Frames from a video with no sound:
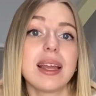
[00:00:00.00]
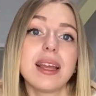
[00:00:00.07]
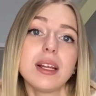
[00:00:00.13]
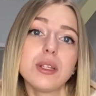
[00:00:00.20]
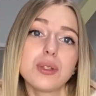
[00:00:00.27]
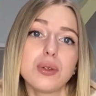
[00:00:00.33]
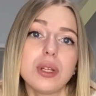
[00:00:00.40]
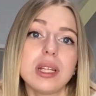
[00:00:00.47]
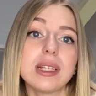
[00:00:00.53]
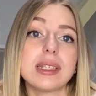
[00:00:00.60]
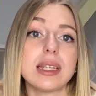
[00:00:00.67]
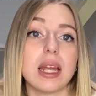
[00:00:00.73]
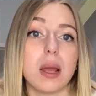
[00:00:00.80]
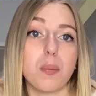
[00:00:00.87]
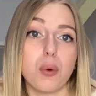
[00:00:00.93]
as soon as
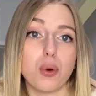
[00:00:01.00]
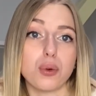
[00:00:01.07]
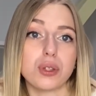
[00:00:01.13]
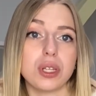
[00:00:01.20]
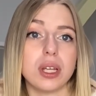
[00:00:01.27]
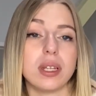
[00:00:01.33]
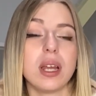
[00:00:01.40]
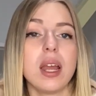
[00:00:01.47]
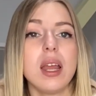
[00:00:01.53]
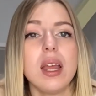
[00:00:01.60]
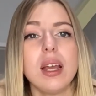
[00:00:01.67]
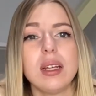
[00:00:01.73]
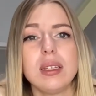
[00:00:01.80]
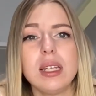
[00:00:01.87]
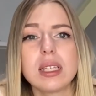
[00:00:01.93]
they are posted,
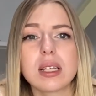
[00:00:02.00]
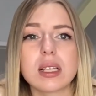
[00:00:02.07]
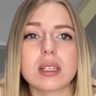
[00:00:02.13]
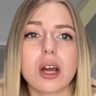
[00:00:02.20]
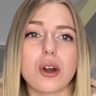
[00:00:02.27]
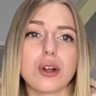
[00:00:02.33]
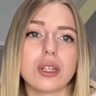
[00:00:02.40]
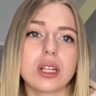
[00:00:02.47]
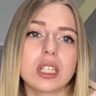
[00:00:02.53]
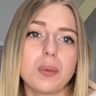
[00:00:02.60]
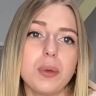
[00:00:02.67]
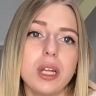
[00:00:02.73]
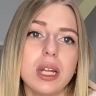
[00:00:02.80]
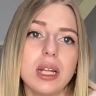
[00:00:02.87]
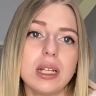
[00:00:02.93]
discuss current
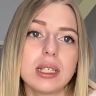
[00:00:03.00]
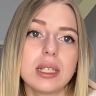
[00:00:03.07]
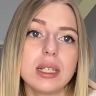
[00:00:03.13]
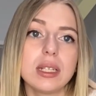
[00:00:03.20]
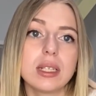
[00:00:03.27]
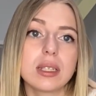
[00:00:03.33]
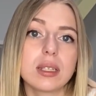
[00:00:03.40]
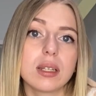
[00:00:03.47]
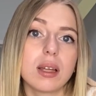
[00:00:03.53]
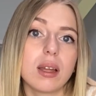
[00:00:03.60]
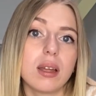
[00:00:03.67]
experiences,